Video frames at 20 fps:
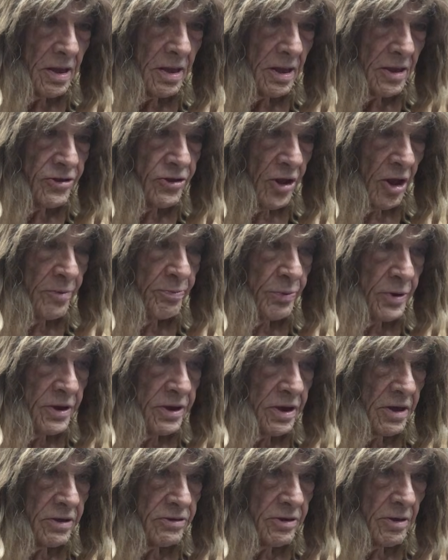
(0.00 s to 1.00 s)
It's not
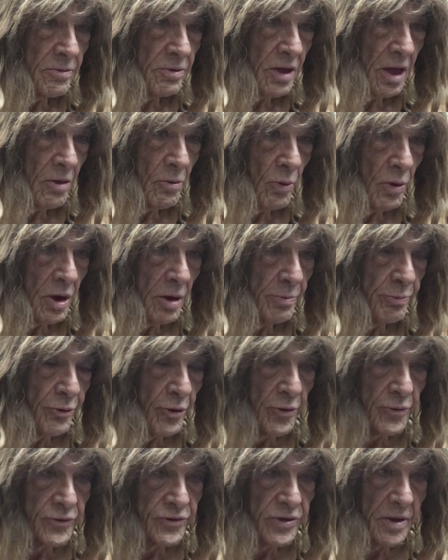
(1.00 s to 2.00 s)
because I want to
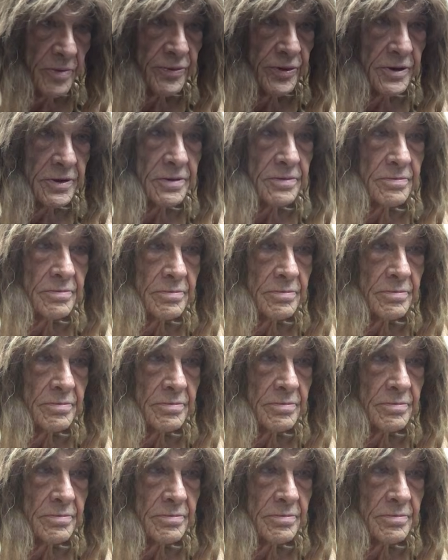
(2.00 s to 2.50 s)
prove something.